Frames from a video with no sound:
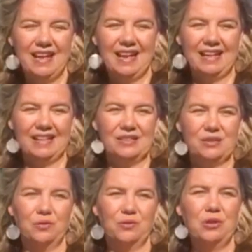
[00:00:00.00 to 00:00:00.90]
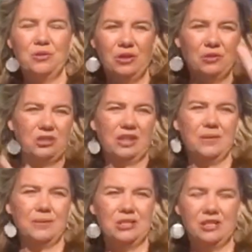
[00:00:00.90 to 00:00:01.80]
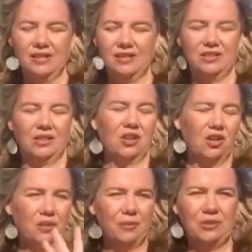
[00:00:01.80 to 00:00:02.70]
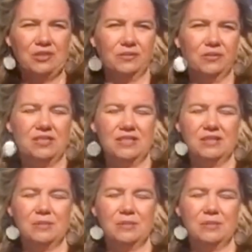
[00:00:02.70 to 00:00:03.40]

And so if you don't know, check out my channel. I talk all about the differences